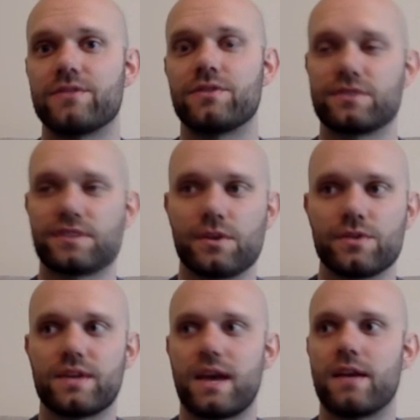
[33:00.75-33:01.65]
your skill
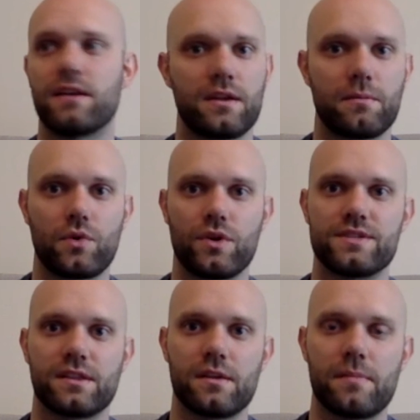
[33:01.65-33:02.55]
set,
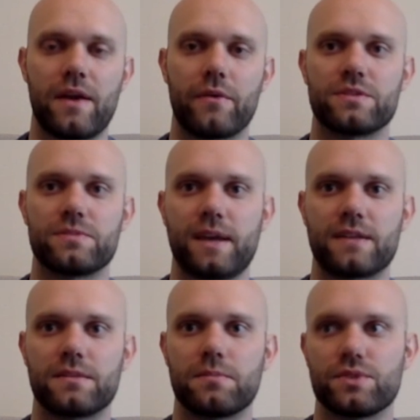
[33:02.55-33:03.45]
increasing the amount of respect
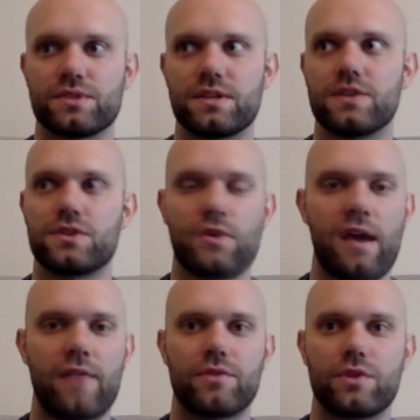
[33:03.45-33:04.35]
and prestige that you
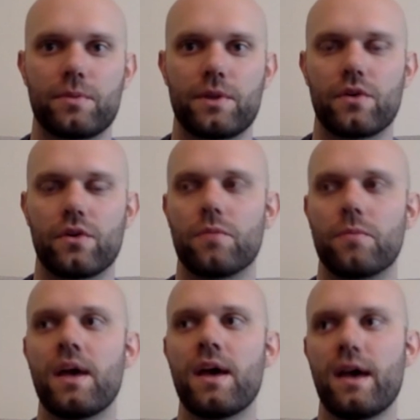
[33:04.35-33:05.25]
have with your peer group,
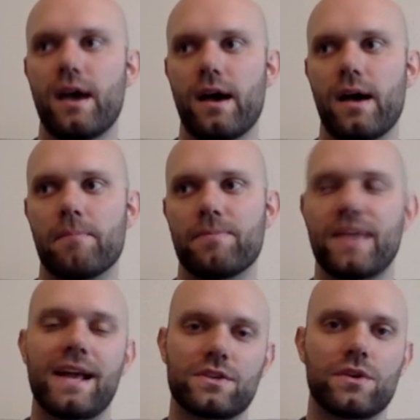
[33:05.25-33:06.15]

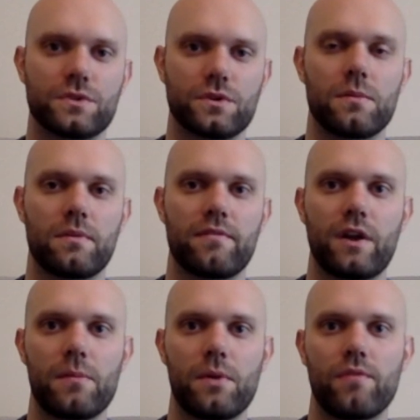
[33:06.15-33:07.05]
that's also going to be
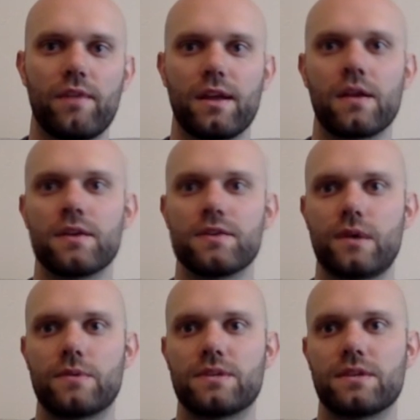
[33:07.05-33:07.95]
very motivating. So I
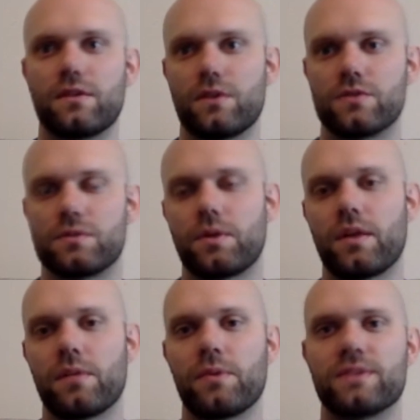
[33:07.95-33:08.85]
would say those are probably
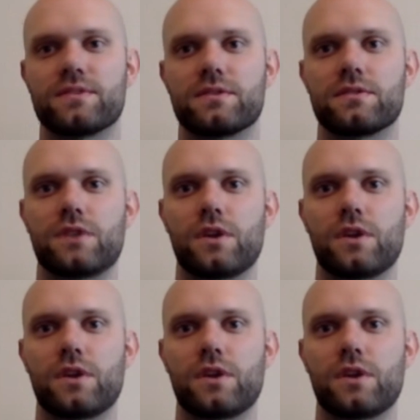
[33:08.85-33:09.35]
the places to start.